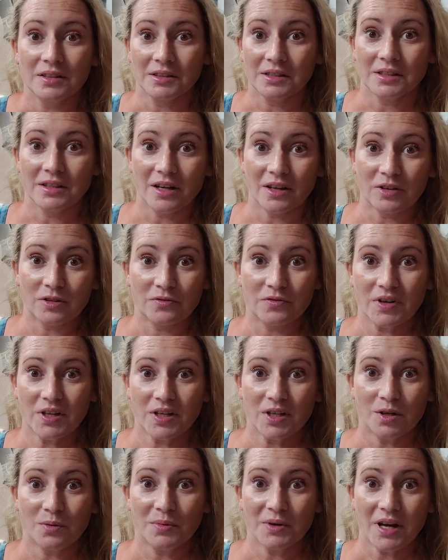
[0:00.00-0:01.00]
in another
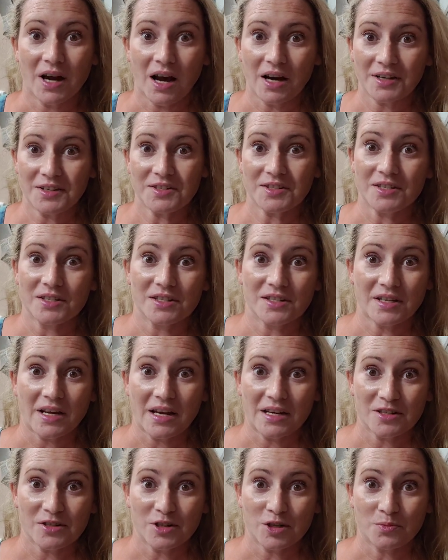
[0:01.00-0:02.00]
video, but August is
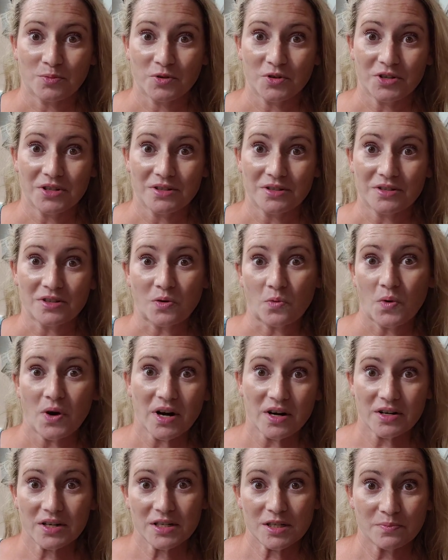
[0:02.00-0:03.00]
Gastroparesis
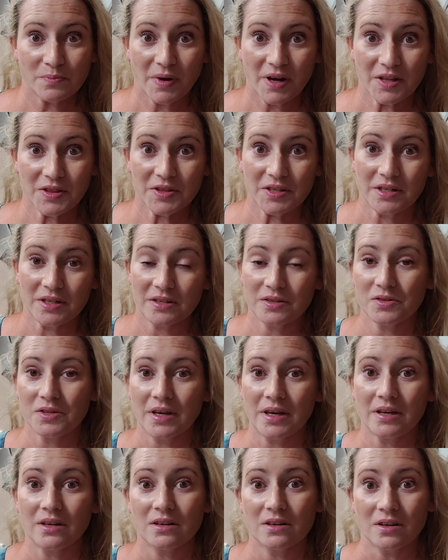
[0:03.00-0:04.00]
Awareness Month. It is
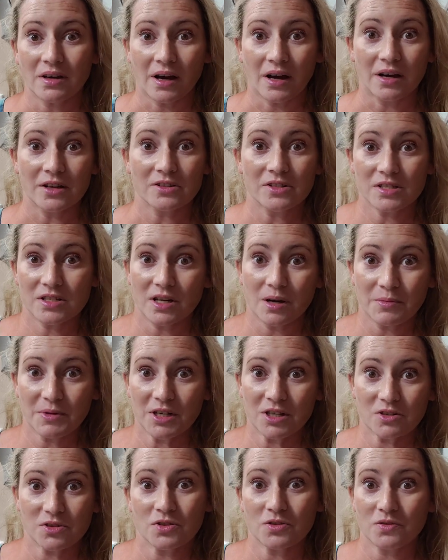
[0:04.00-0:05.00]
a
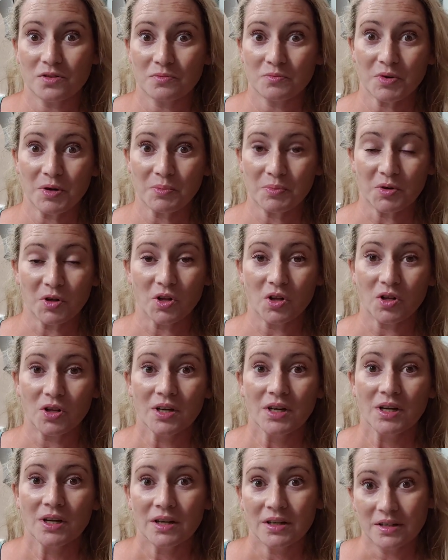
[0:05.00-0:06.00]
stomach issue, and
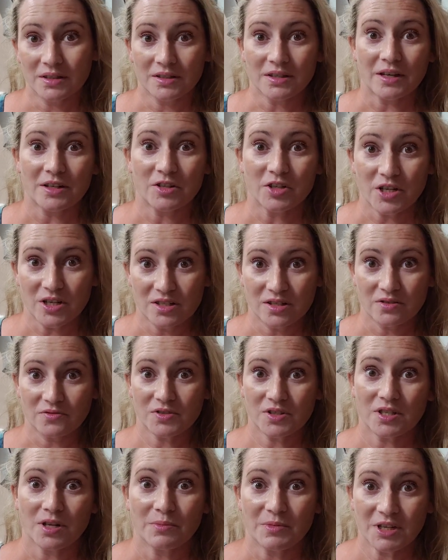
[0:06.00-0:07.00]
people, a
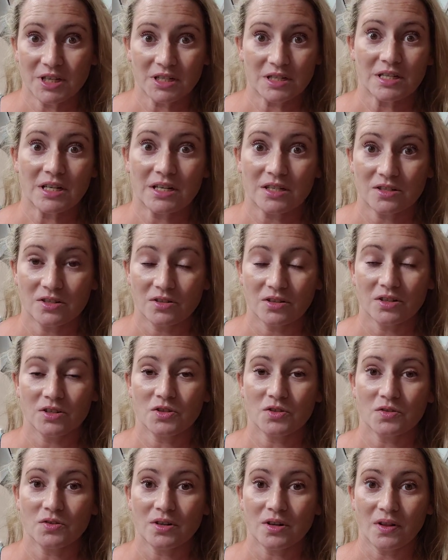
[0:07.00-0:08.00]
digestive stomach intestinal
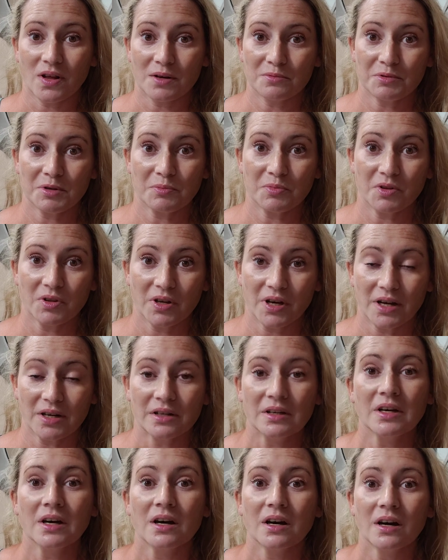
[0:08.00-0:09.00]
issue, and a lot of people
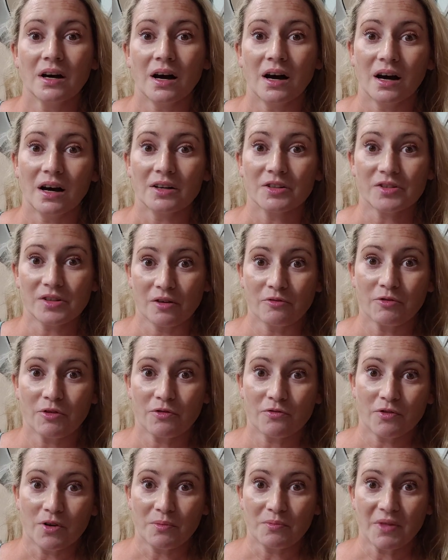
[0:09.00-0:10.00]
that
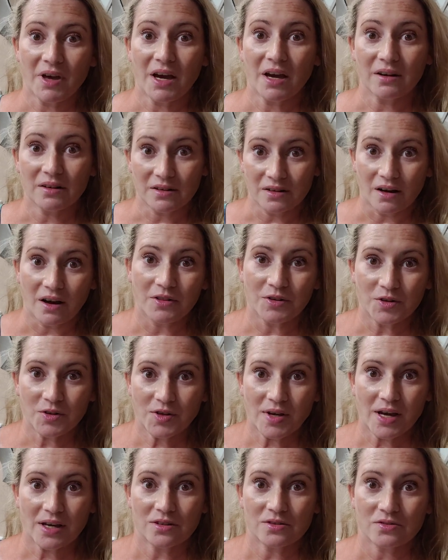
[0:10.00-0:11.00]
suffer from that and
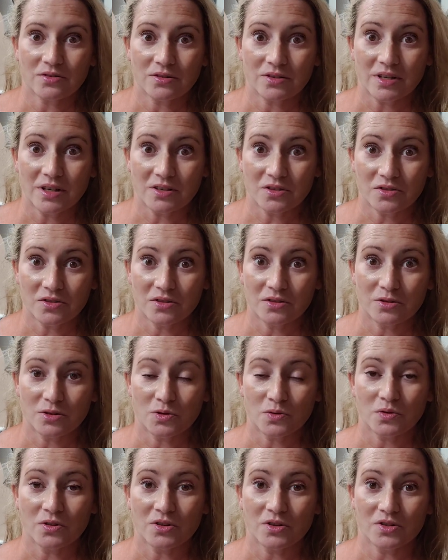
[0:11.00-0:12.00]
other gastrointestinal
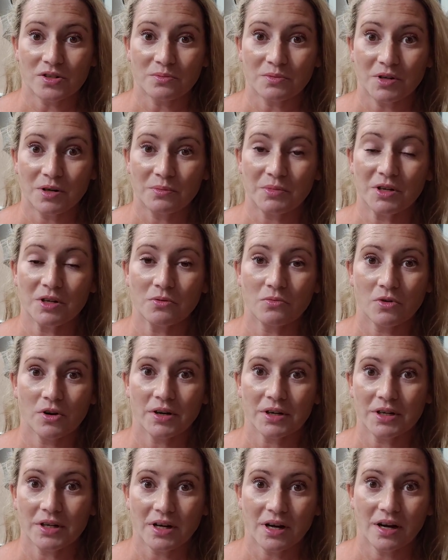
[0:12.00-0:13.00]
disorders. I'm going to be
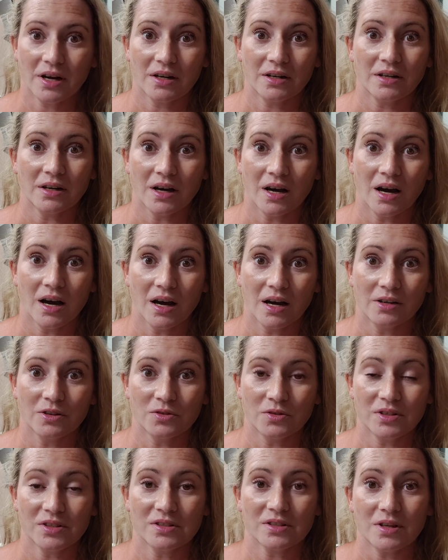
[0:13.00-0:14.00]
working on
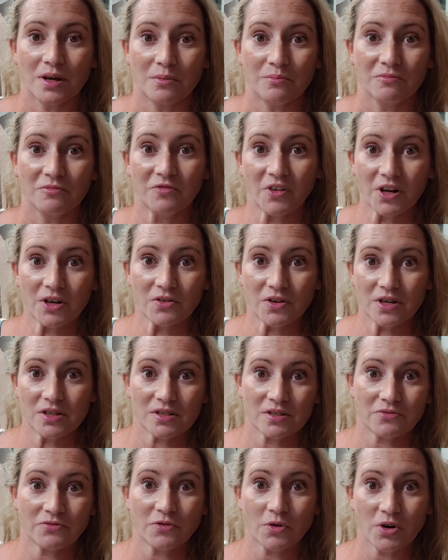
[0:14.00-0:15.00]
doing some
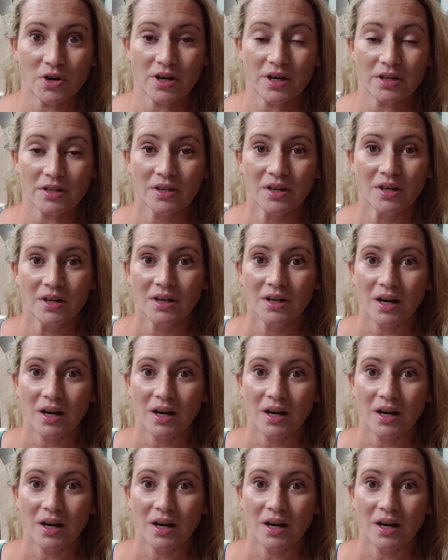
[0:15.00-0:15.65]
fundraising for it.